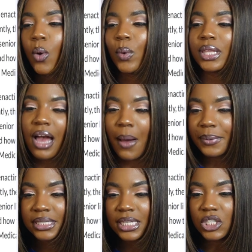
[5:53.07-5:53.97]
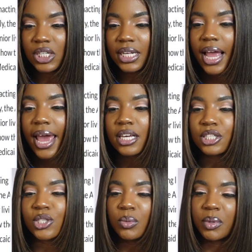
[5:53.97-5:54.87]
with competition and
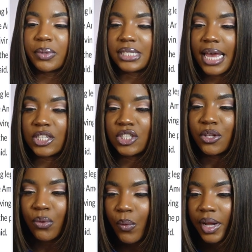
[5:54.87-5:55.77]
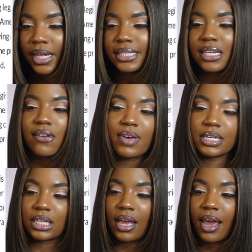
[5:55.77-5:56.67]
consumer protection authority to
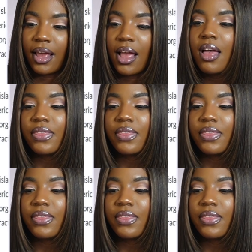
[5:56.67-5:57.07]
investigate